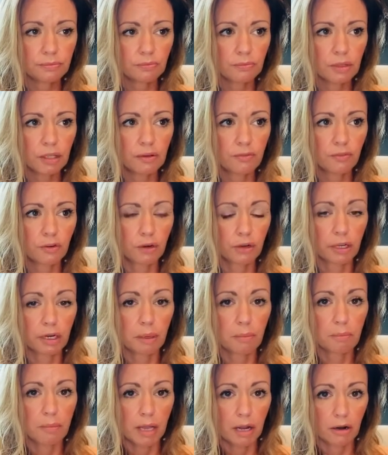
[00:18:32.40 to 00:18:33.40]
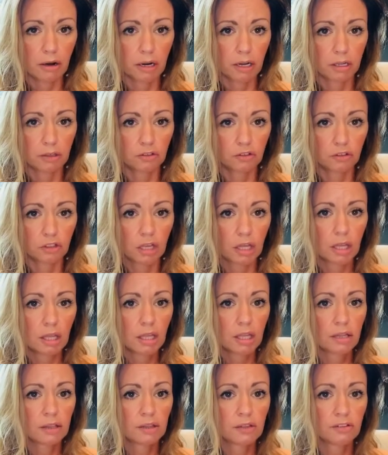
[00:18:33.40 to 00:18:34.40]
If you're in a marriage,
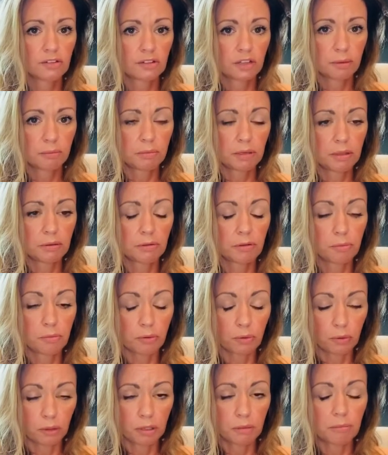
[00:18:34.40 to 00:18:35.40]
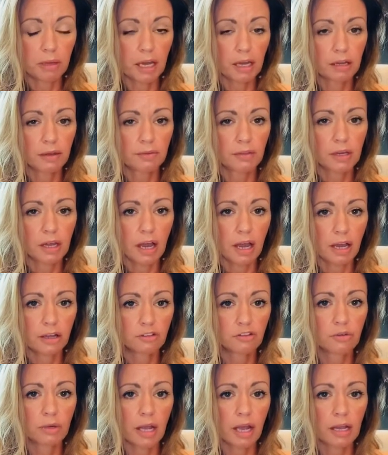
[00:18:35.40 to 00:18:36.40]
this could be the pulling back of the
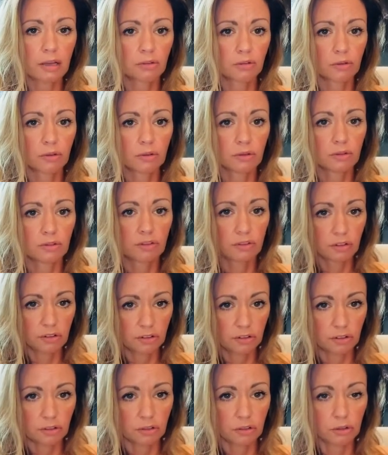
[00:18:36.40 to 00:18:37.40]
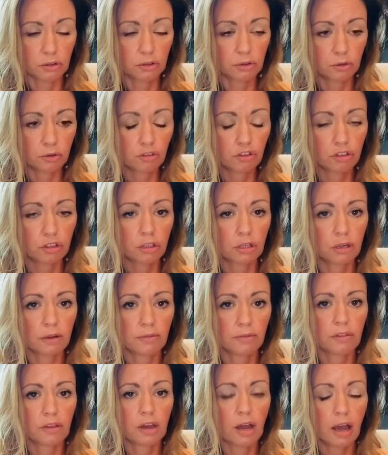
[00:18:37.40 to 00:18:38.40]
contract or the disillusion
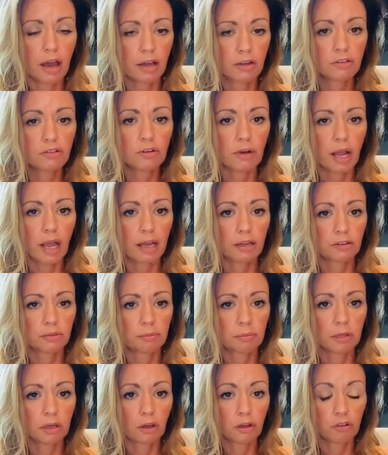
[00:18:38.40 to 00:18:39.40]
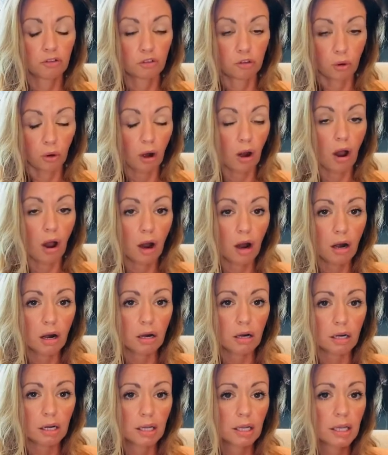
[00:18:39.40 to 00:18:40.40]
of the contract because your
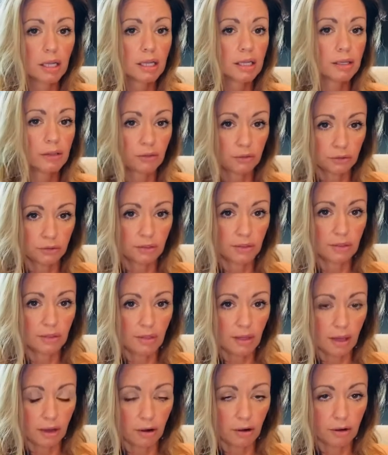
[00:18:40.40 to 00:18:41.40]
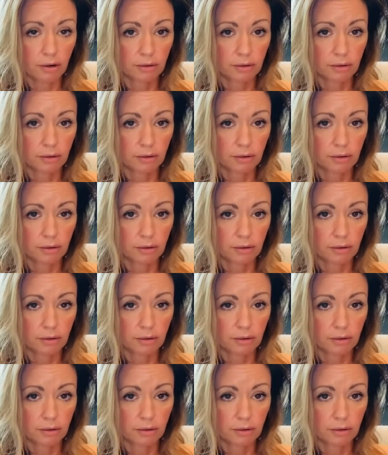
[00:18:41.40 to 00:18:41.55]
heart isn't there.